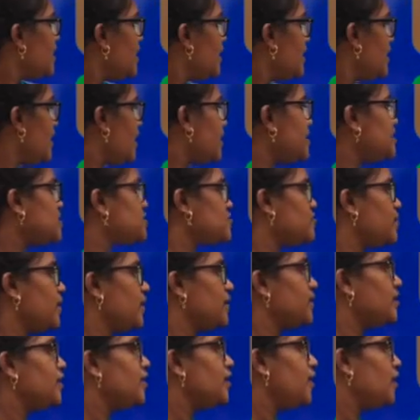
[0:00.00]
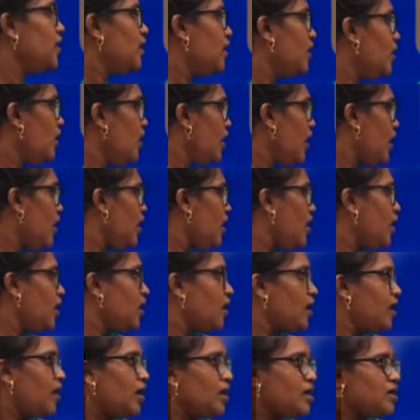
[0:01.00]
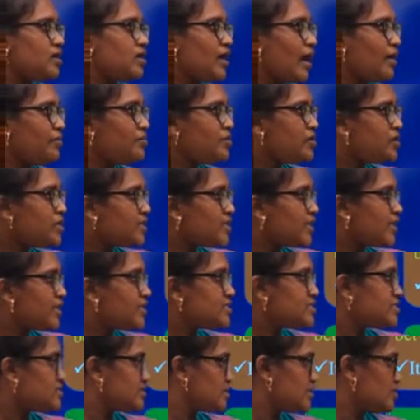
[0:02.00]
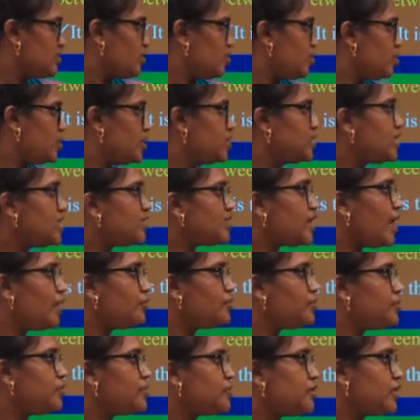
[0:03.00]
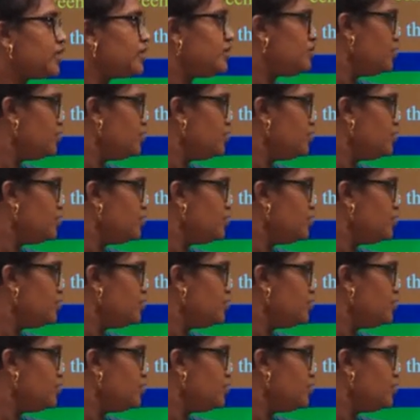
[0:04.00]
Next one, communicates with the computer